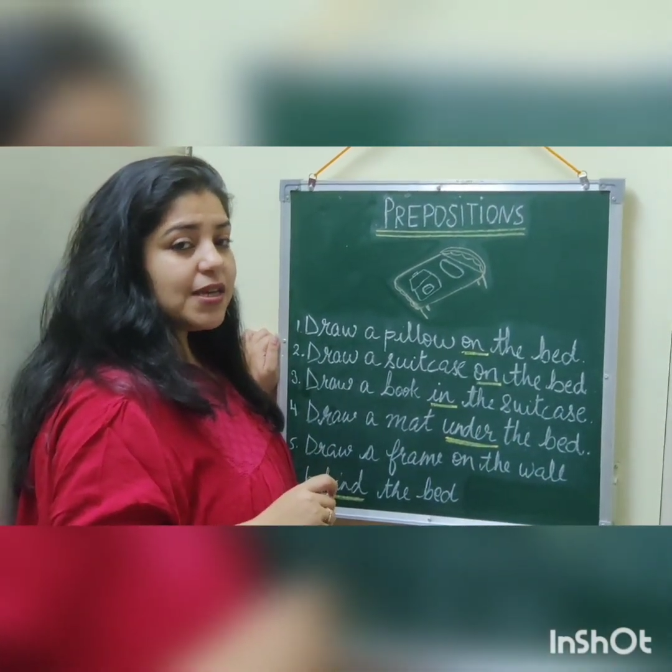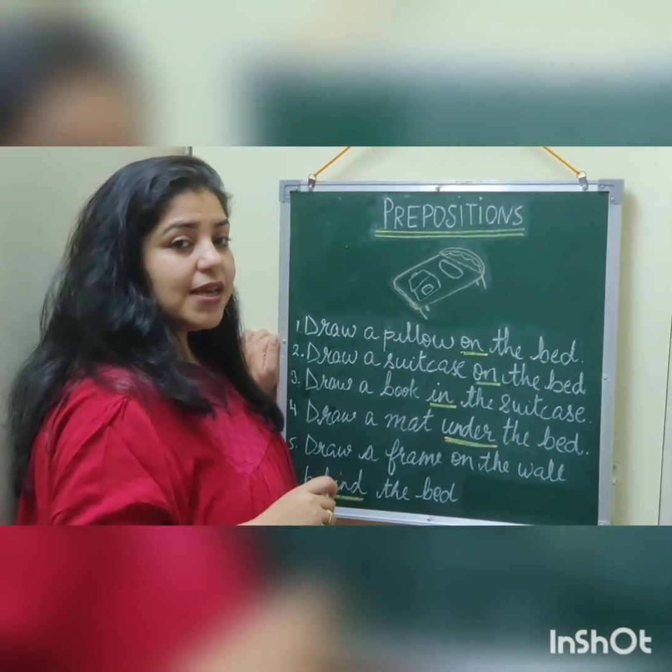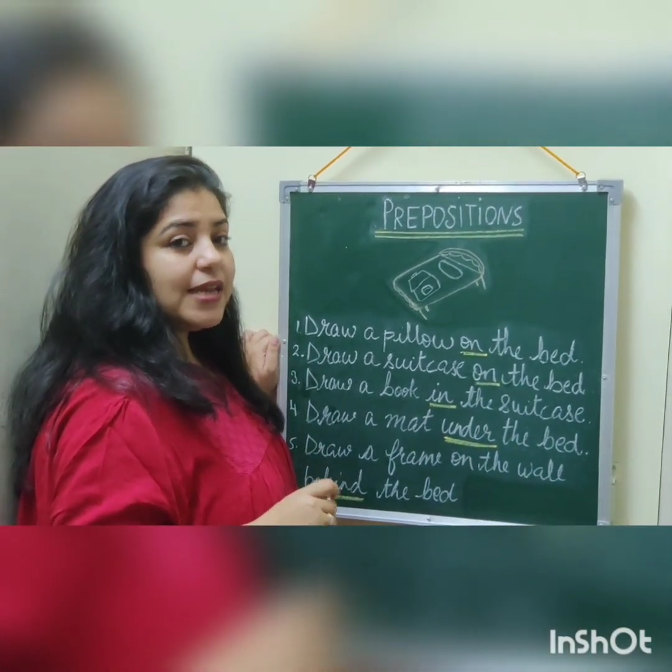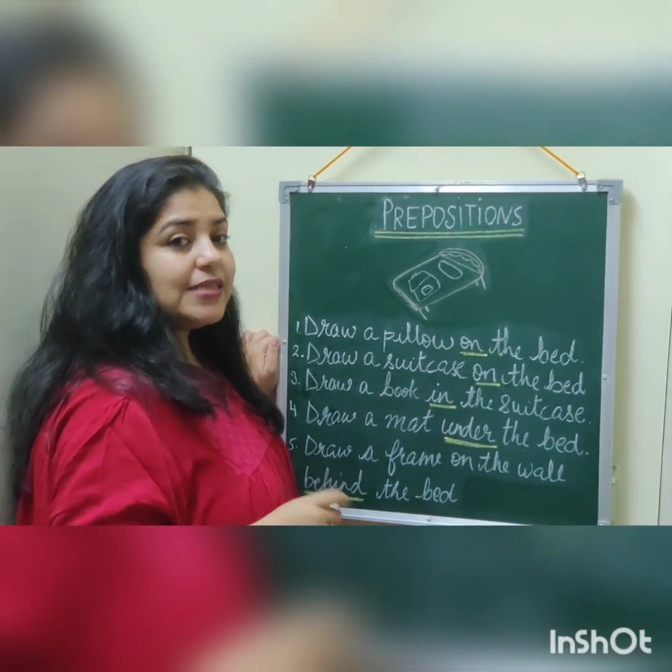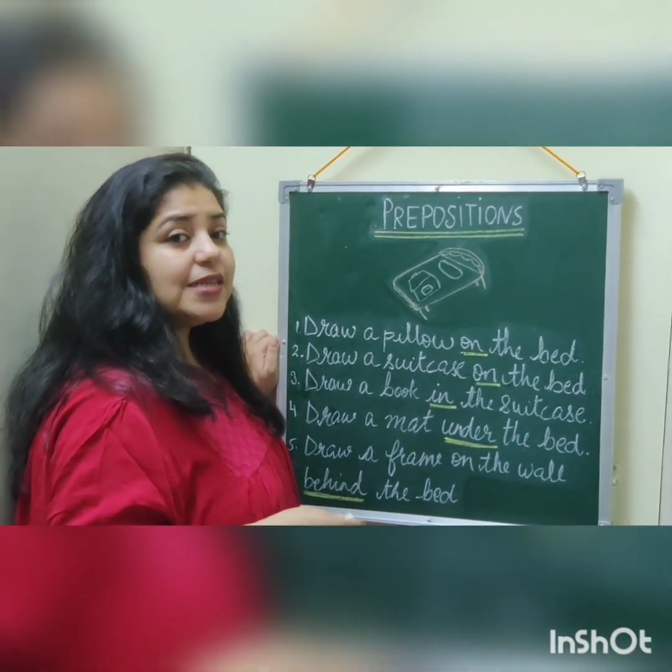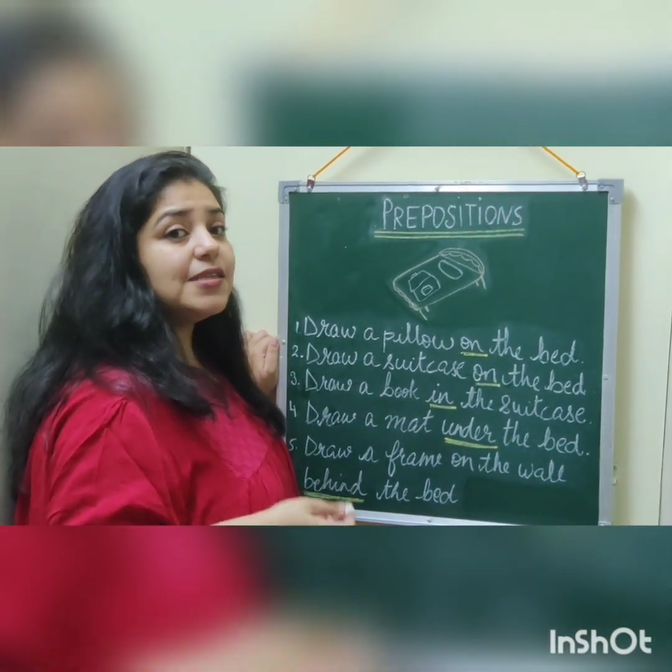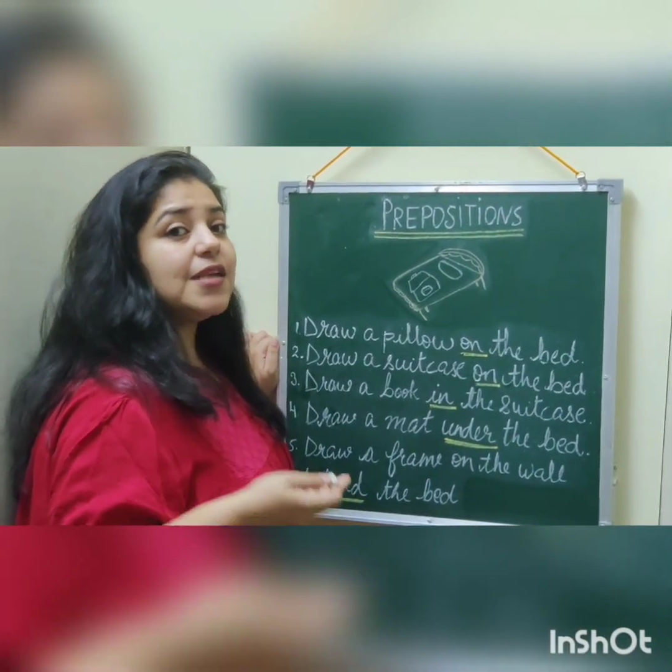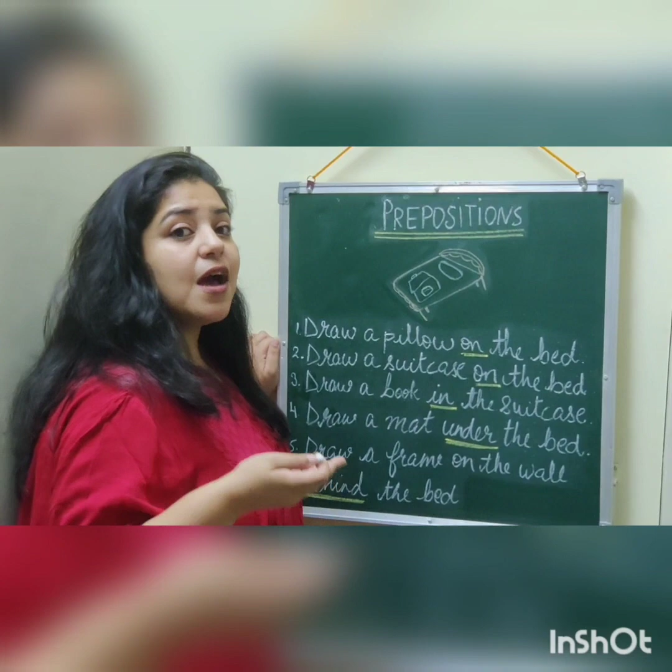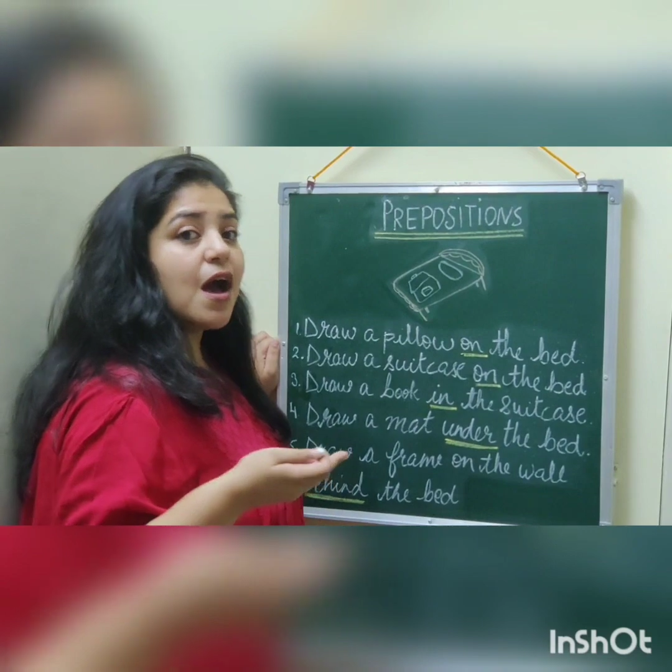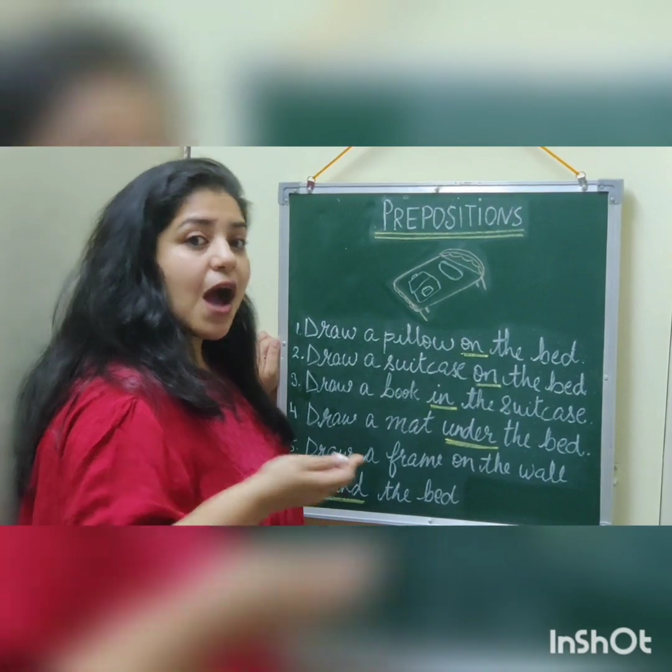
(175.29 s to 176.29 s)
It is
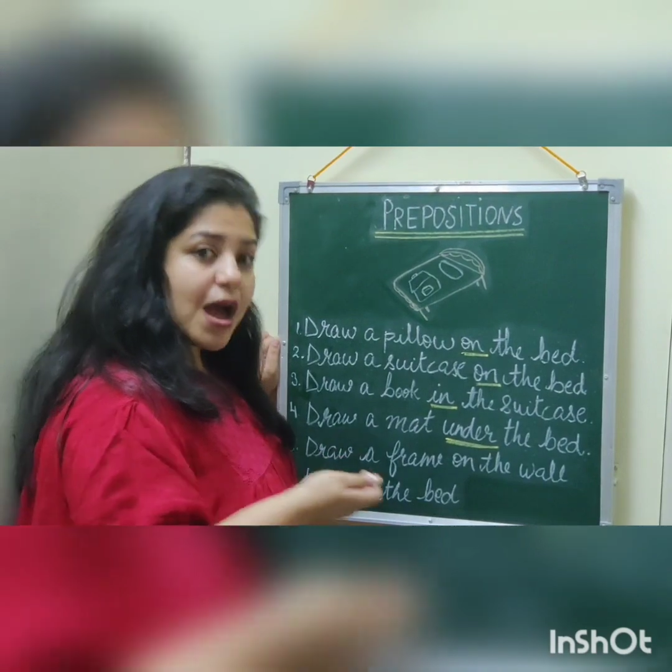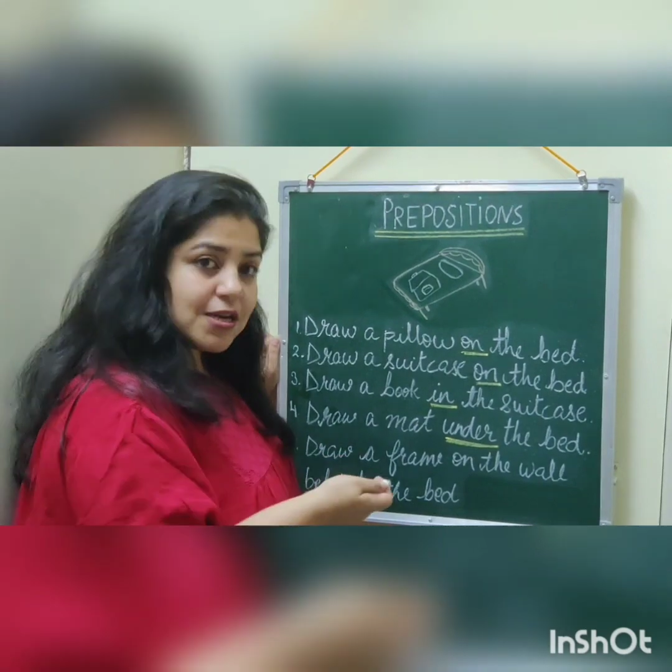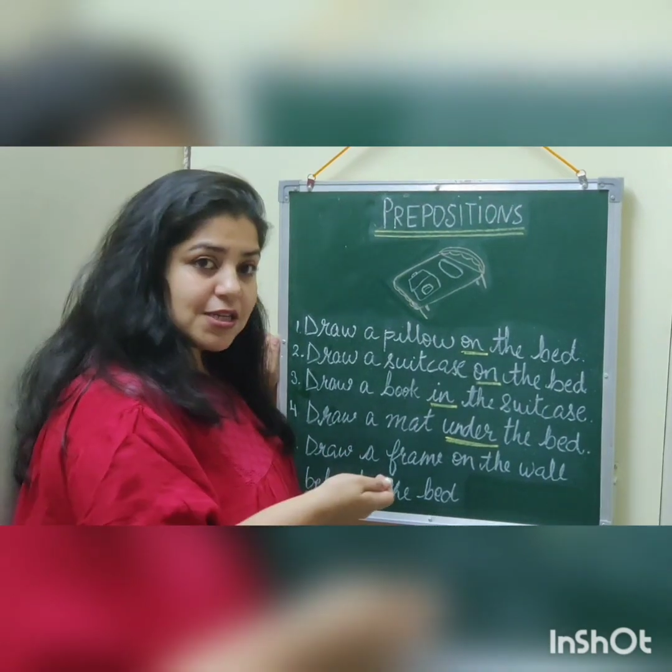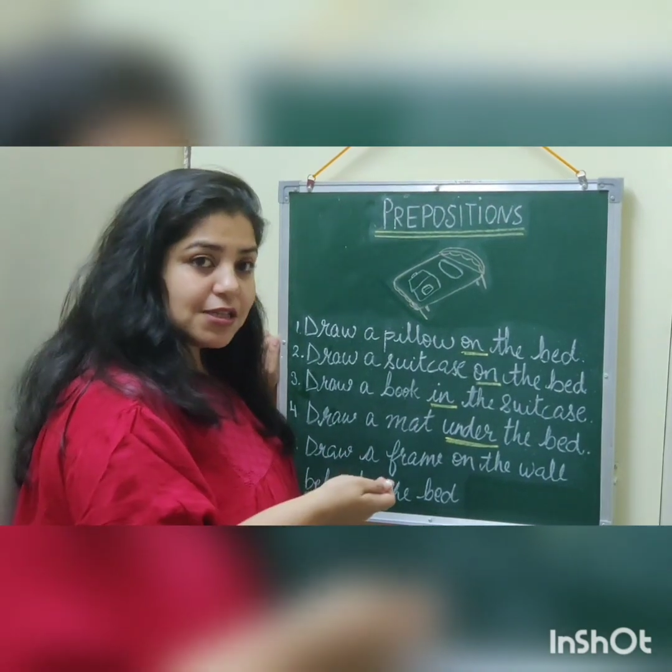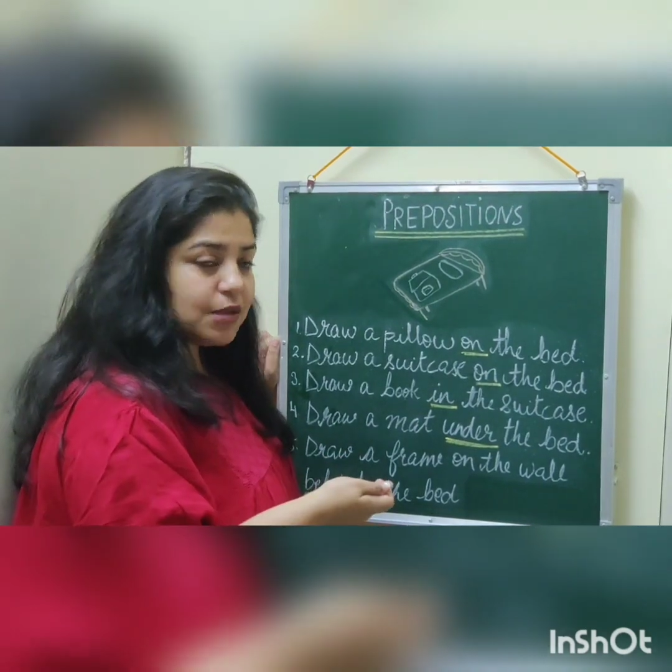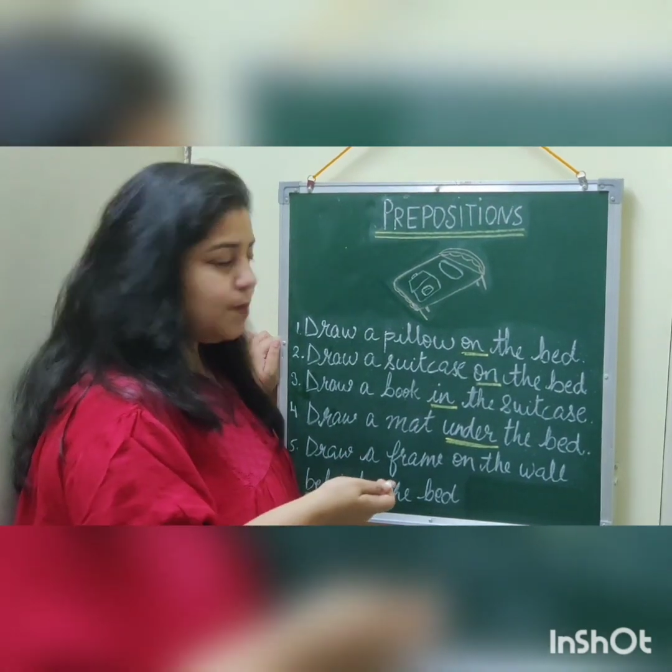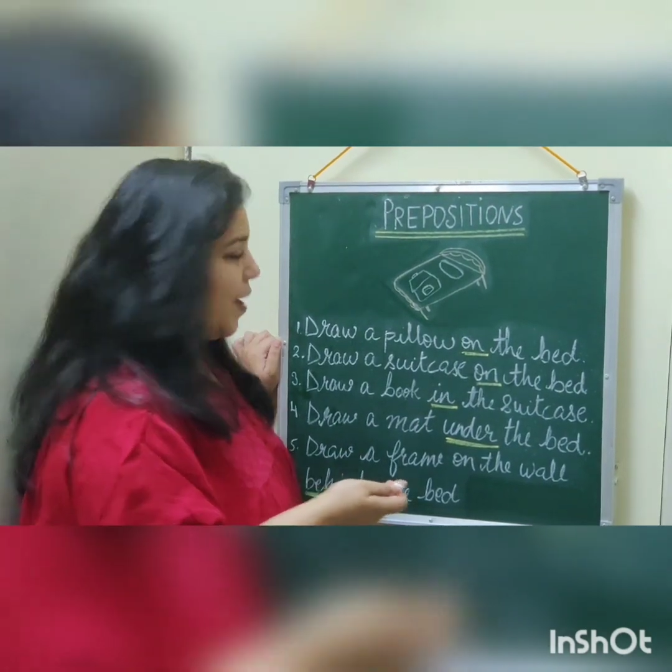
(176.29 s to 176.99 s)
under the